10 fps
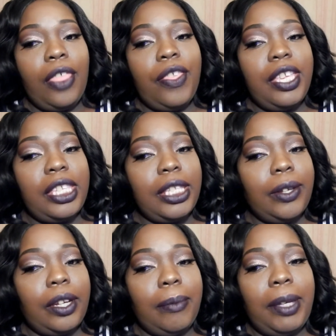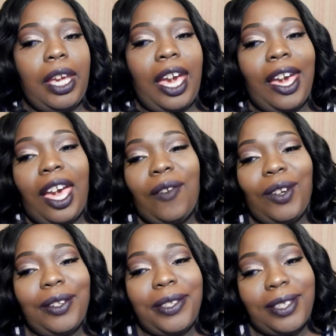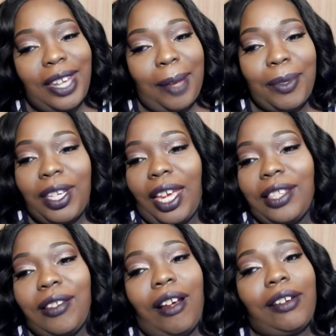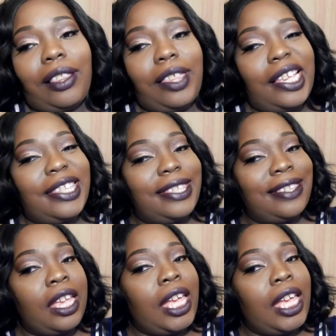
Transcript: This is going to be, I have it on Snapchat, talk of things.